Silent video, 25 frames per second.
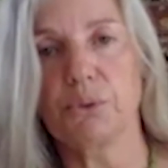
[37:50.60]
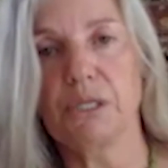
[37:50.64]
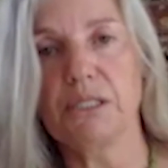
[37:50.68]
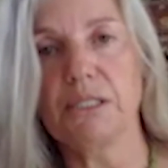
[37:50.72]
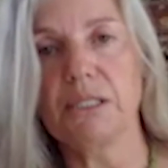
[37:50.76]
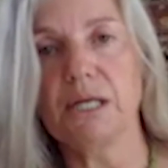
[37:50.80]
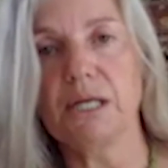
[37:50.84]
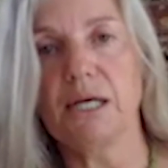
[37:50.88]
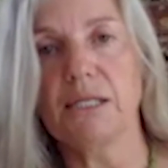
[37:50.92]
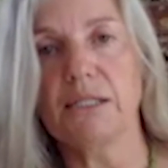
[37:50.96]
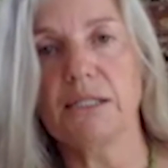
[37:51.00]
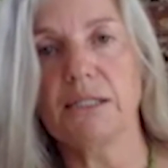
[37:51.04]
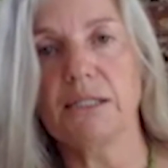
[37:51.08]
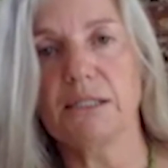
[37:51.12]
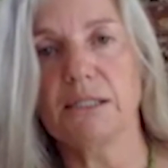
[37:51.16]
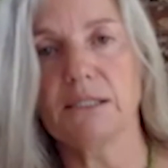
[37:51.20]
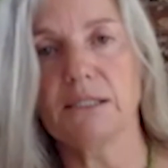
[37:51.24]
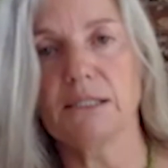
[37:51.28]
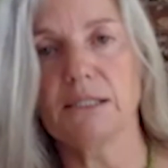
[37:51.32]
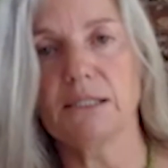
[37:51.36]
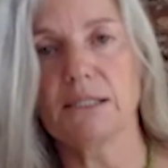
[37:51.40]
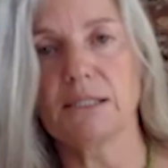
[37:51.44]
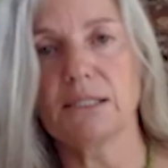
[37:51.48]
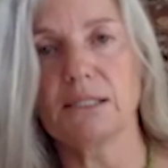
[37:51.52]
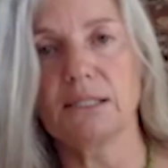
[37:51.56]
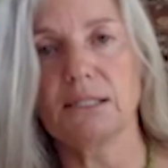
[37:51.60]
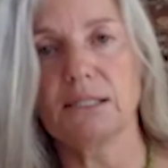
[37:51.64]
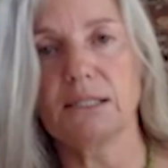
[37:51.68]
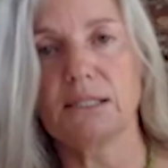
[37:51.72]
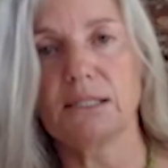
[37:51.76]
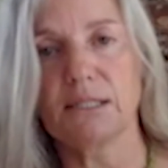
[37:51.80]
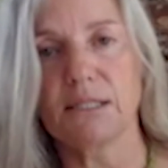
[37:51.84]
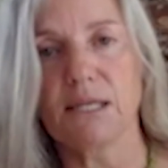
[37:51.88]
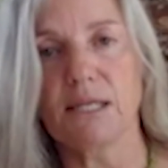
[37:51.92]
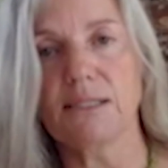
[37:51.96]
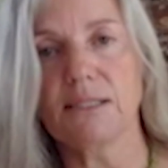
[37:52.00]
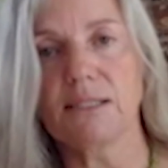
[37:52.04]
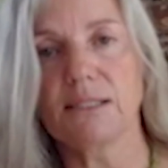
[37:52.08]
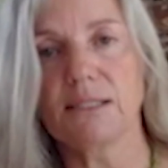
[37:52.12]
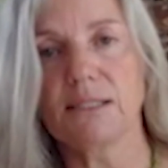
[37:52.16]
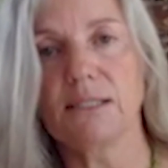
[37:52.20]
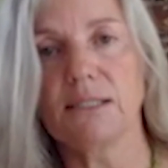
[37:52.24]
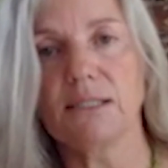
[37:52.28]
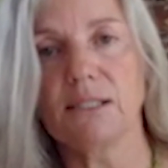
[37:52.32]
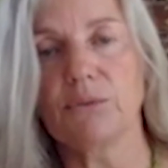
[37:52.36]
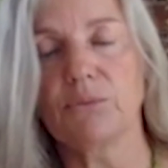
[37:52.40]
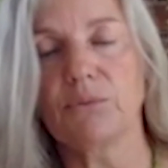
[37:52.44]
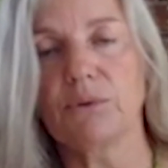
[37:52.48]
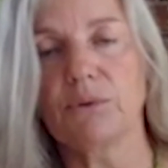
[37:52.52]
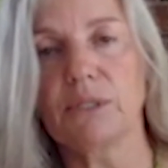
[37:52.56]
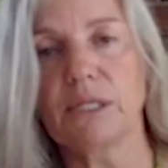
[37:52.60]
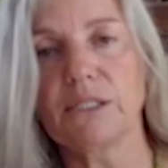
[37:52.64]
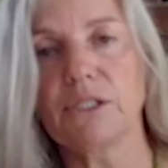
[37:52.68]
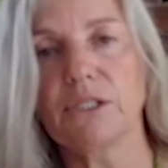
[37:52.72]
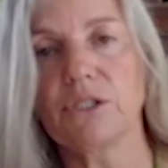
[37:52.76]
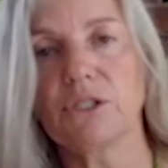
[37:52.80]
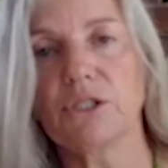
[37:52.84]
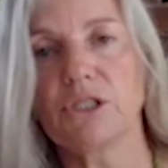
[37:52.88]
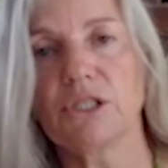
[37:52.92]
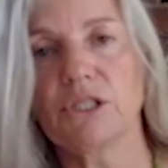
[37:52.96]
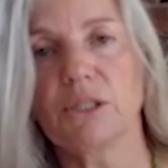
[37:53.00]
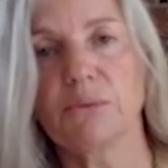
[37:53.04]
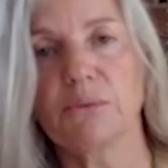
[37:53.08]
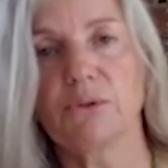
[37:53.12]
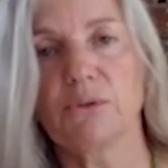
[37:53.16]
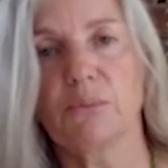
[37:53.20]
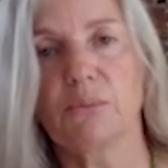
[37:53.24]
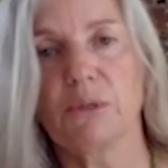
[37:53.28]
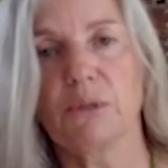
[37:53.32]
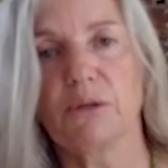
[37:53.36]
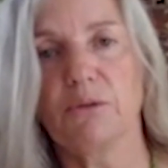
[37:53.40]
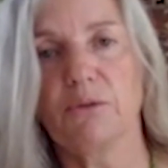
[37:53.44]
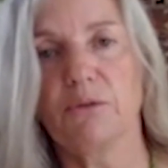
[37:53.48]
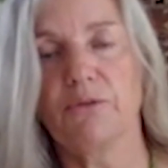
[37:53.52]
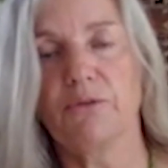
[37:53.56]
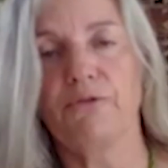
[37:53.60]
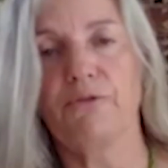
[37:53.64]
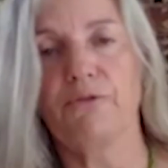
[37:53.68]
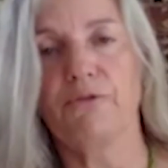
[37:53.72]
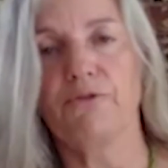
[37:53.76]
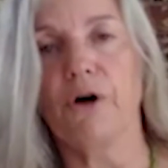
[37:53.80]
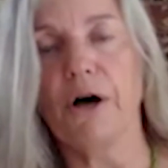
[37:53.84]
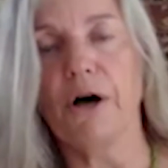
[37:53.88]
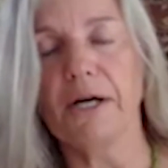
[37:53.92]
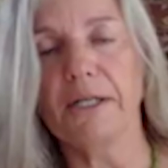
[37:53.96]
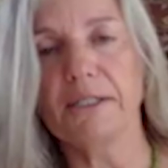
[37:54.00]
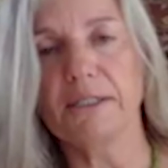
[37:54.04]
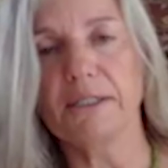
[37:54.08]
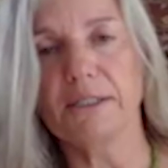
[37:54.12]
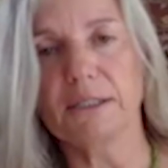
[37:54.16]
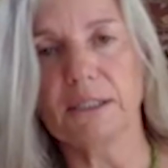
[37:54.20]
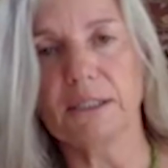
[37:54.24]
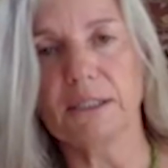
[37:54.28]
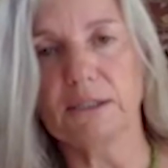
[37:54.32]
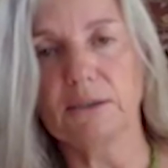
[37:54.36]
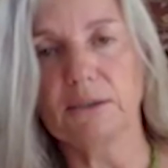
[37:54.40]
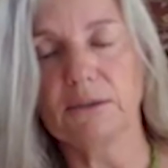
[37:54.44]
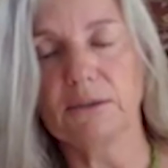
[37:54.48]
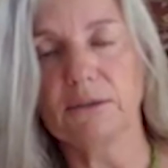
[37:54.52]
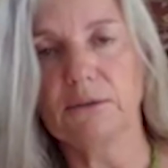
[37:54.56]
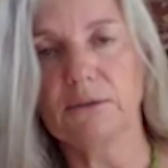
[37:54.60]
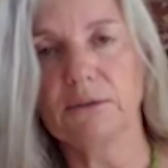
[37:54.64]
narcissistic relationships for me to finally